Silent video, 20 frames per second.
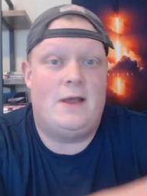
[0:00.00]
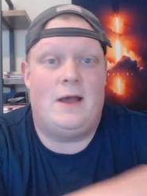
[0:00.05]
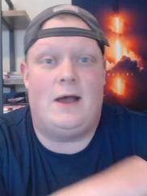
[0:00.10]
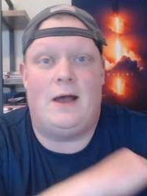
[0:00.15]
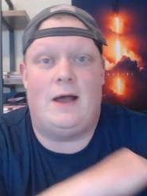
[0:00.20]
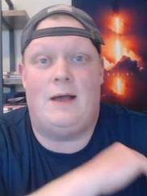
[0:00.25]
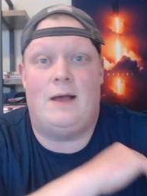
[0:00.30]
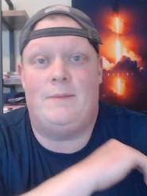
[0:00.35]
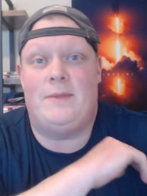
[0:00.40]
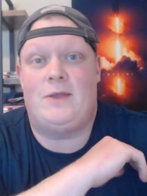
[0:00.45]

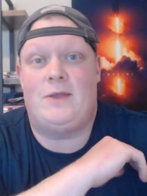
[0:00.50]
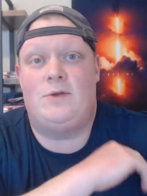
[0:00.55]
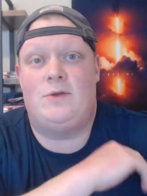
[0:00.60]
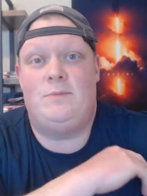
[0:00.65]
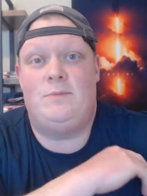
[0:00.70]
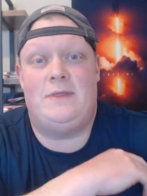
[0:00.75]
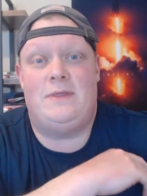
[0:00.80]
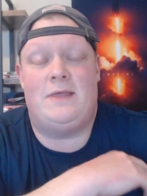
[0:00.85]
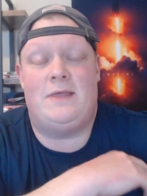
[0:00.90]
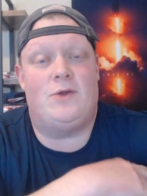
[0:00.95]
Um, it
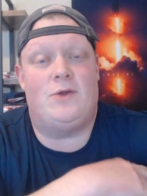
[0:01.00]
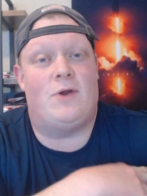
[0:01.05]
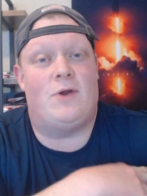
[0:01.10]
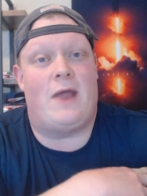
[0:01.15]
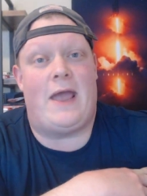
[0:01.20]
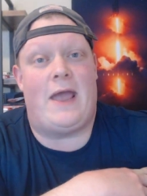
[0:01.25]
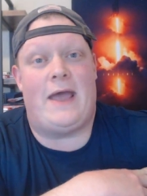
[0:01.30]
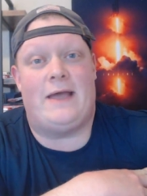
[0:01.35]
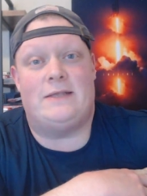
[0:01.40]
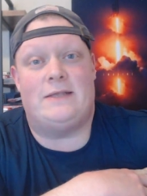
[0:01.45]
could be that
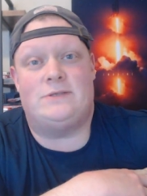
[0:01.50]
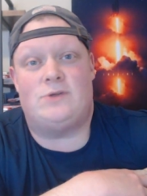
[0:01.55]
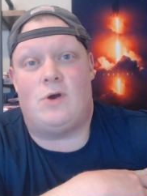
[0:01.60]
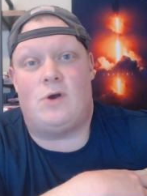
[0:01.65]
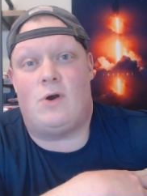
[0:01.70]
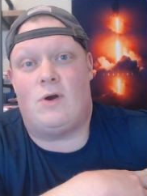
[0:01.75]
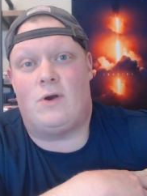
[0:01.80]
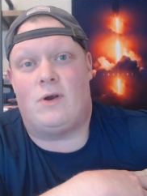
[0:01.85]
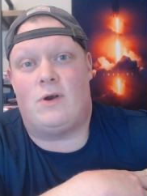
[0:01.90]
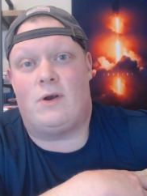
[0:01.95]
your ads
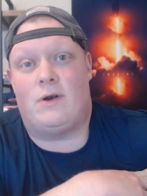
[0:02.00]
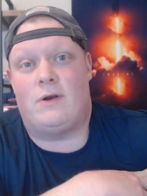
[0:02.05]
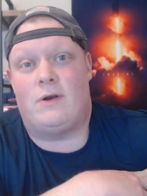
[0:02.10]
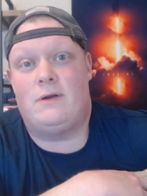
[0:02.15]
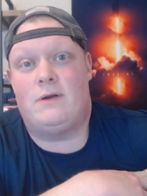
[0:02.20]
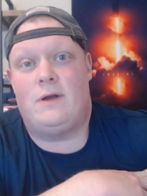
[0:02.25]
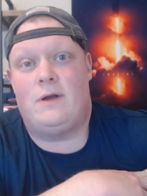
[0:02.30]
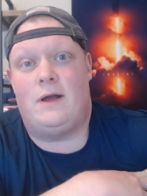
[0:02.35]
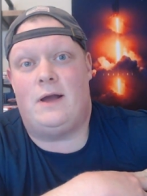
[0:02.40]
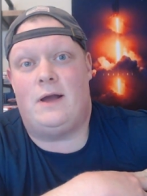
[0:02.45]

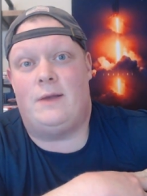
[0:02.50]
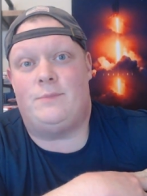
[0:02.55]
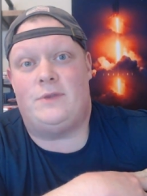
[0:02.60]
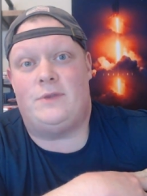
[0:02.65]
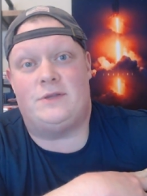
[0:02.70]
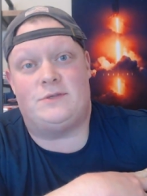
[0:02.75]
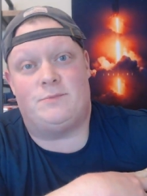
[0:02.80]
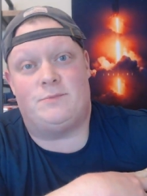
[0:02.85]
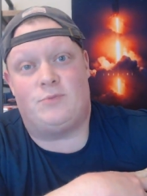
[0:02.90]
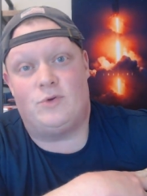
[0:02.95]
are uh,
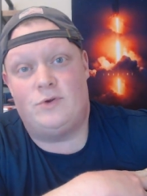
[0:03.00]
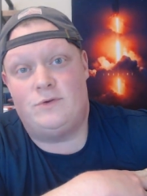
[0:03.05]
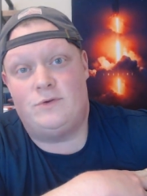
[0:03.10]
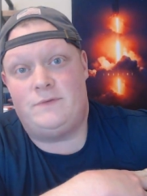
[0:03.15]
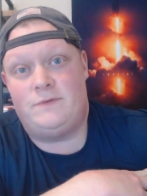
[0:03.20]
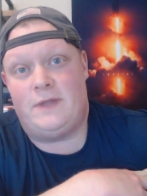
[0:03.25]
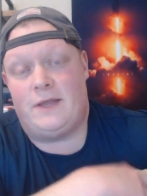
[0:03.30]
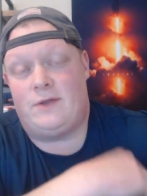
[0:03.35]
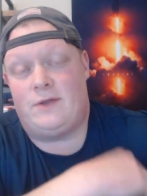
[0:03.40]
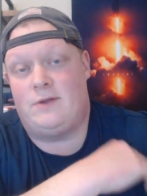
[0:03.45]

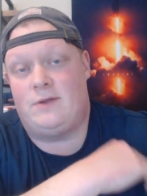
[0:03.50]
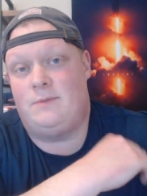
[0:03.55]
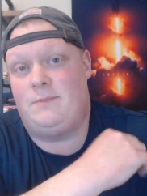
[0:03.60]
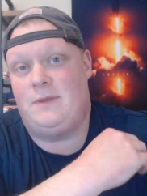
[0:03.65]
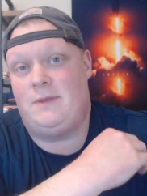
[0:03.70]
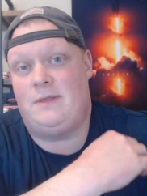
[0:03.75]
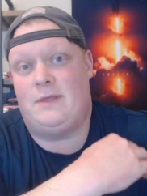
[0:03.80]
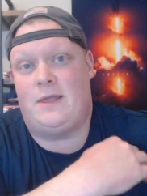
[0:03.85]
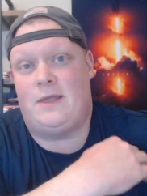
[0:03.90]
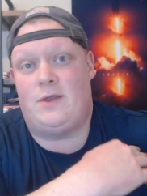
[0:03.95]
disapproved. It could
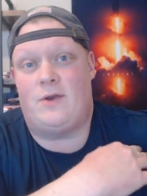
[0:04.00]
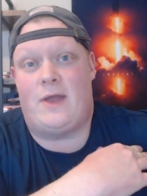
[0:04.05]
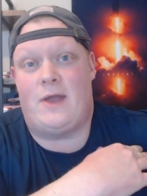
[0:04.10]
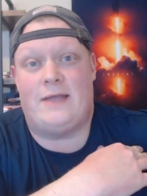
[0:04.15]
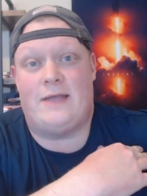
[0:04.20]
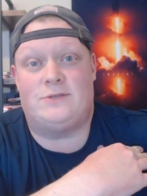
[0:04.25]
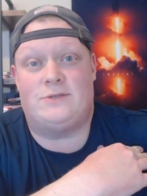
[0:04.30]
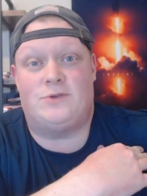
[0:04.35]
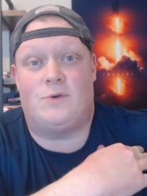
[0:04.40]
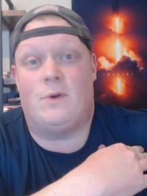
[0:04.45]
be that your
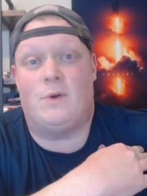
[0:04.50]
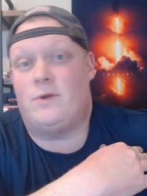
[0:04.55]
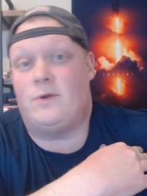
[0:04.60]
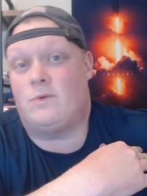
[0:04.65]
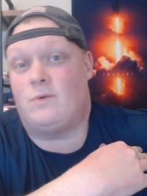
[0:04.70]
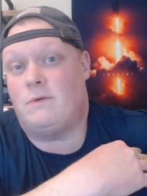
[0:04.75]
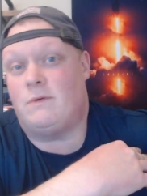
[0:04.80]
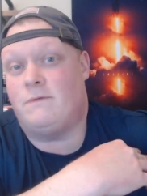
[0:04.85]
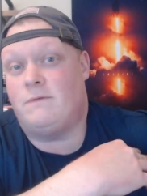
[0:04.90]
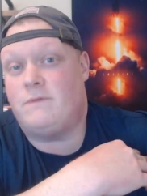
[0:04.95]
ads are
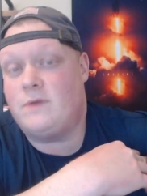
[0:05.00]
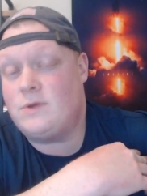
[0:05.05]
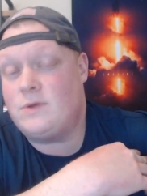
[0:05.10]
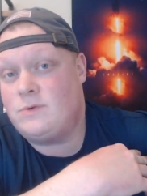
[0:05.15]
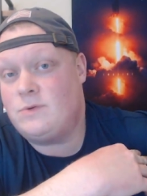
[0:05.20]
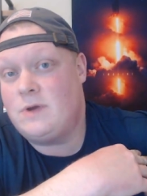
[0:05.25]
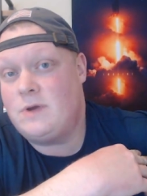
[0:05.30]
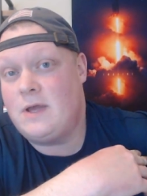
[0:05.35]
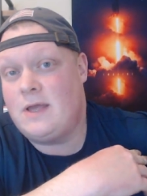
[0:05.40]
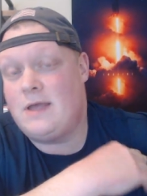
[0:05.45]
under
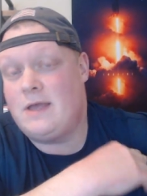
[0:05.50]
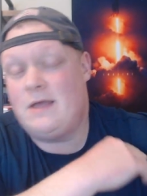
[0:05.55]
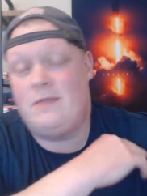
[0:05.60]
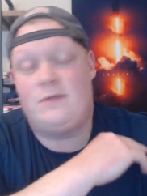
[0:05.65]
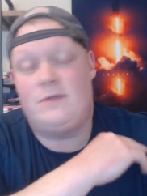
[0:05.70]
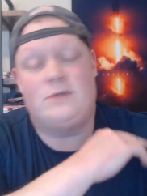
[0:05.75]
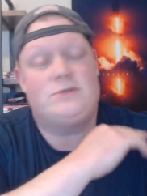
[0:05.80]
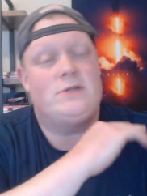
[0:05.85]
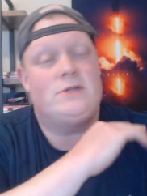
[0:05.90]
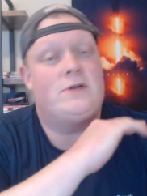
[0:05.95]
review.
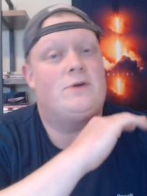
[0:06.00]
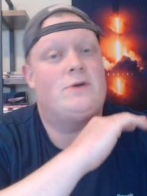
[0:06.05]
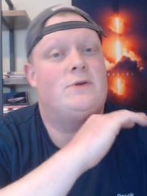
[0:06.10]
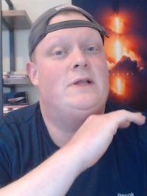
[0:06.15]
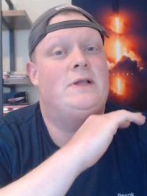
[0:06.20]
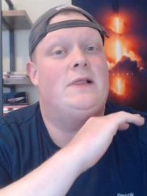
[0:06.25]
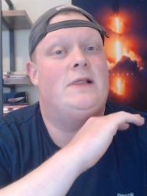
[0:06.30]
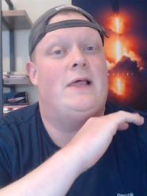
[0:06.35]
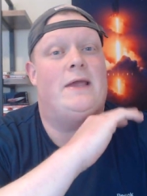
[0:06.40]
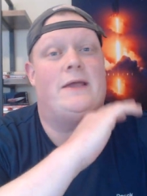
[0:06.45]
There's
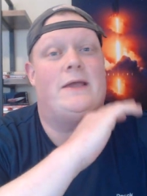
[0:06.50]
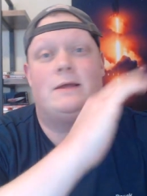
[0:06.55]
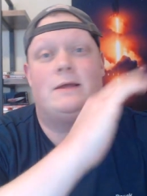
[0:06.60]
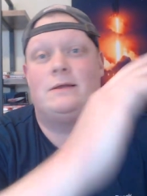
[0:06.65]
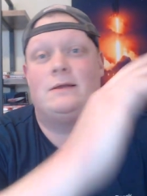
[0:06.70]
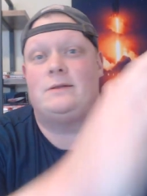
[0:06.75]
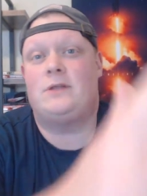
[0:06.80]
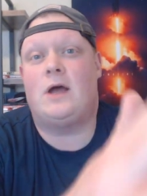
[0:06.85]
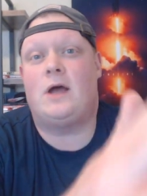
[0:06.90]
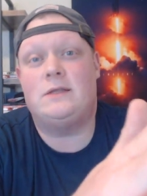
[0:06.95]
literally like
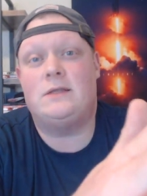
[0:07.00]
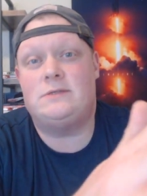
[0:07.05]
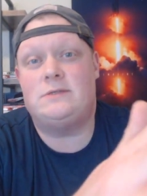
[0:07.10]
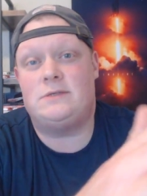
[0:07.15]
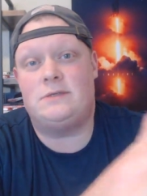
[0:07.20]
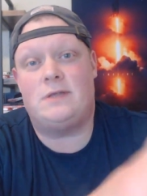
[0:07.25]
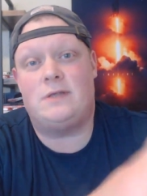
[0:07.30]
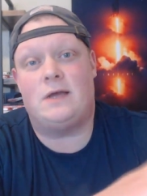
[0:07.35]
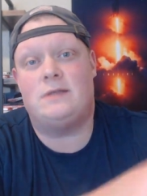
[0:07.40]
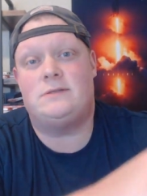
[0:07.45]
tons
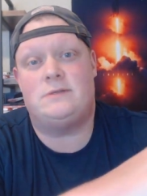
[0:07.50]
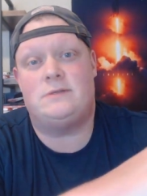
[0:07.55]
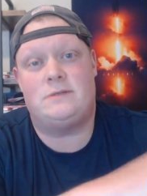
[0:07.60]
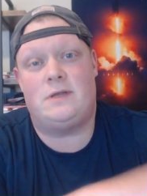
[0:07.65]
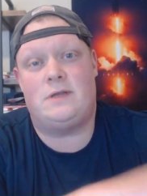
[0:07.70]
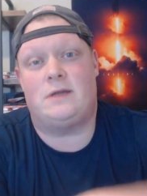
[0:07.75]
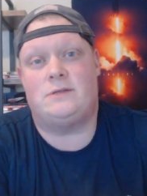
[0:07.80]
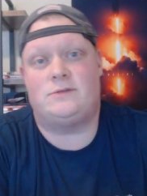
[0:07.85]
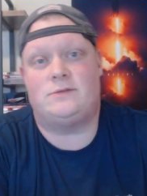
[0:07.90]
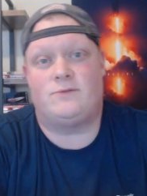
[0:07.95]
and tons and
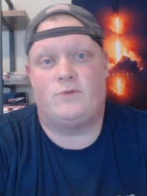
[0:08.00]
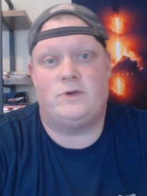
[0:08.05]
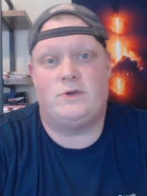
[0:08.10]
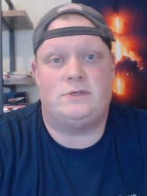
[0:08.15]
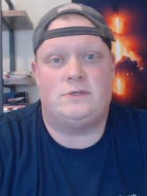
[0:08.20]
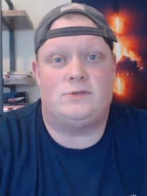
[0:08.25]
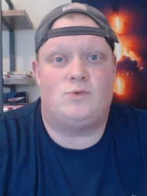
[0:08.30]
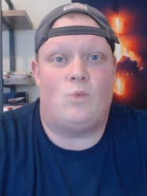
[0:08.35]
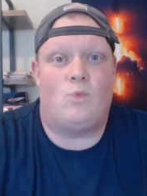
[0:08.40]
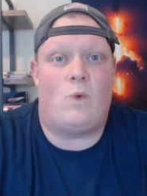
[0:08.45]
tons of
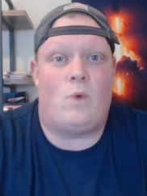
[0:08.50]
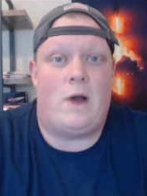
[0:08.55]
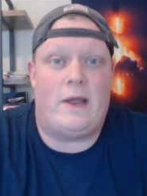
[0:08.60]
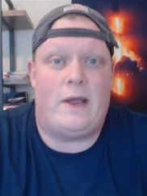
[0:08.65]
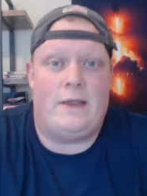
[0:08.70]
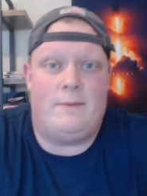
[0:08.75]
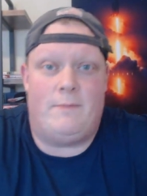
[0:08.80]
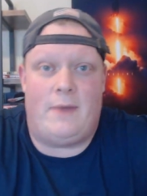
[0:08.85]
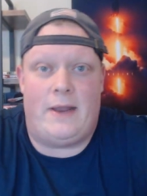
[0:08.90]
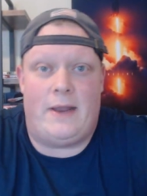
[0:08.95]
reasons why
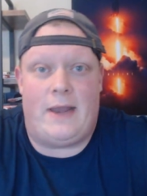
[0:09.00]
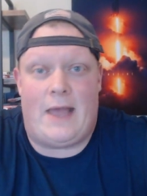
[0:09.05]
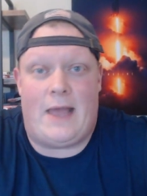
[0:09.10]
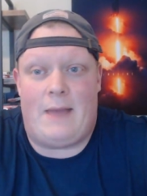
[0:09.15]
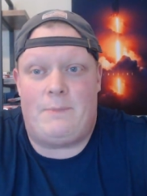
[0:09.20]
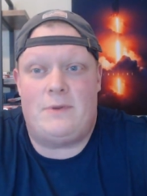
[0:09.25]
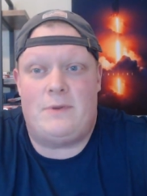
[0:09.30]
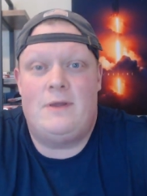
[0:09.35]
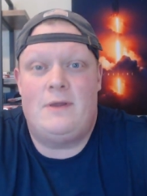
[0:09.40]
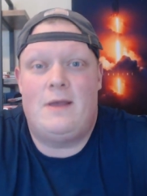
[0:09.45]
it might
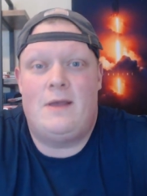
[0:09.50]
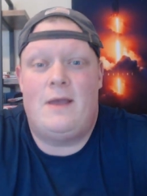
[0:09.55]
happen.